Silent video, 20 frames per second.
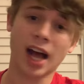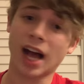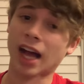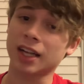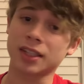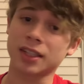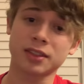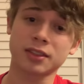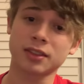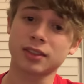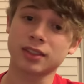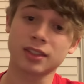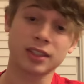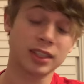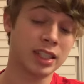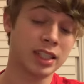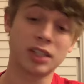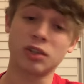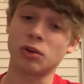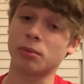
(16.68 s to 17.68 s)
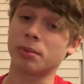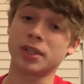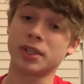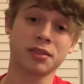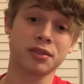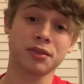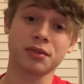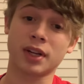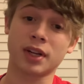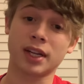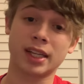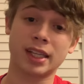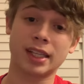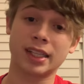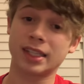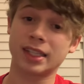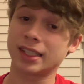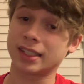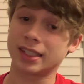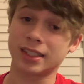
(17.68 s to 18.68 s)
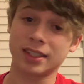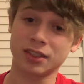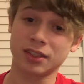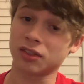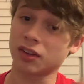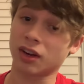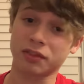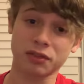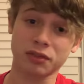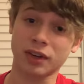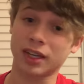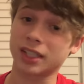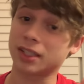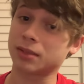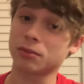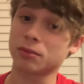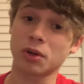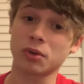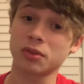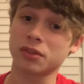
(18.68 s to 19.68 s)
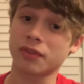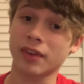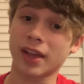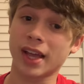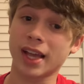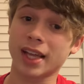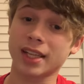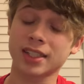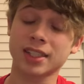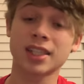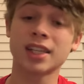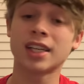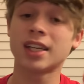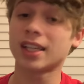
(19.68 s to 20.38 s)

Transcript: I just get your pencils ready, because you're going to have to write some notes fast.